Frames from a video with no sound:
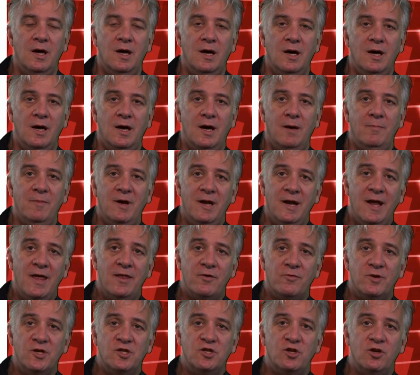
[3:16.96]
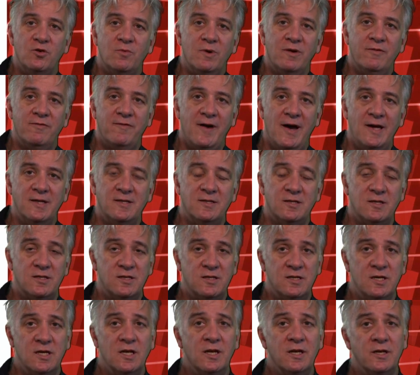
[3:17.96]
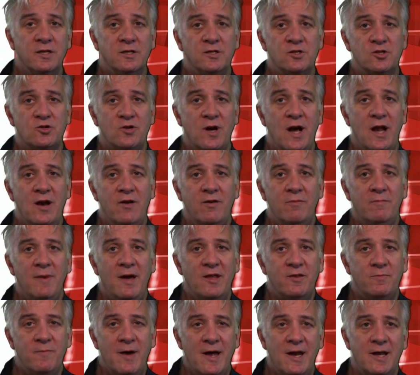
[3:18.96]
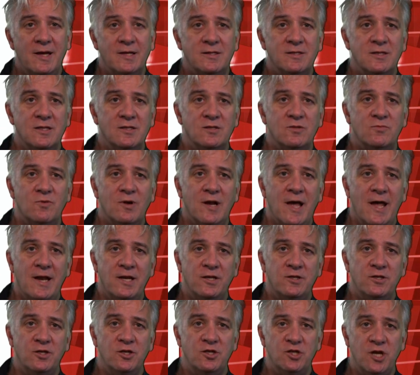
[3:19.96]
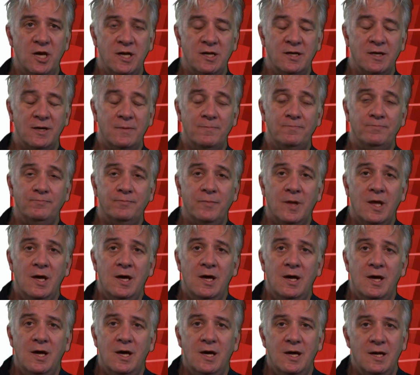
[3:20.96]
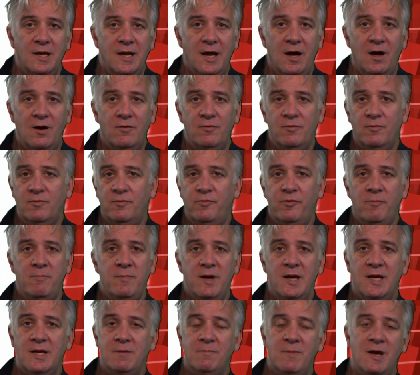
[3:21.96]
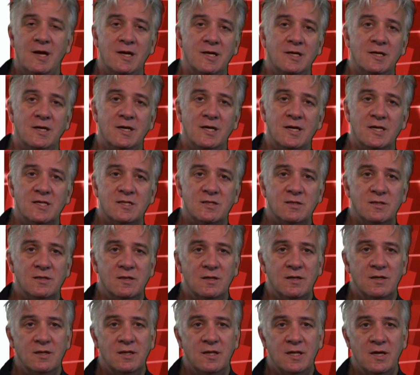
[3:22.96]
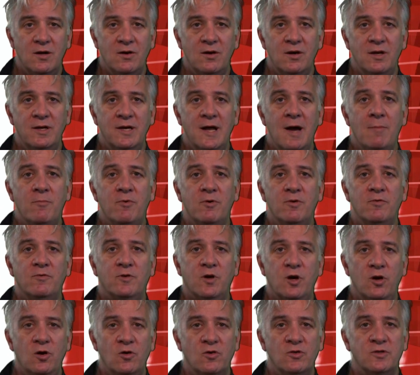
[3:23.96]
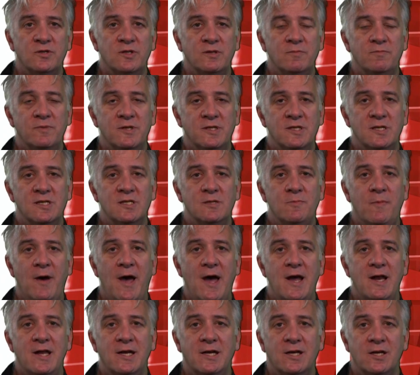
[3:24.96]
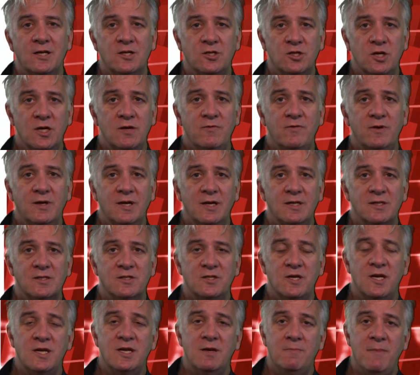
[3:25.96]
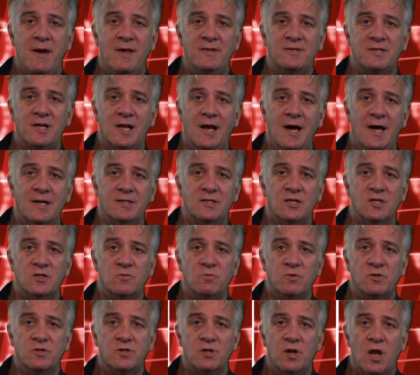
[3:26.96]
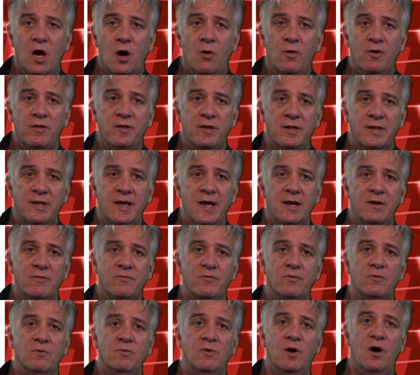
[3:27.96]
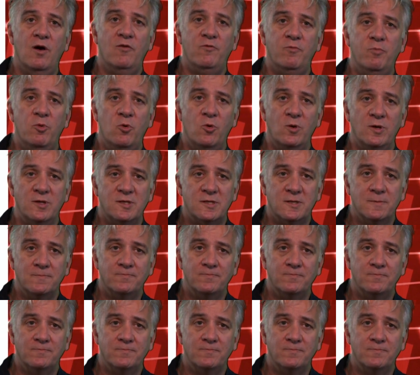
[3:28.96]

Another issue we face still in Australia in mathematics is related to gender. Now, for many, many years, the number of girls participating and achieving in senior maths classes was lower than that of boys.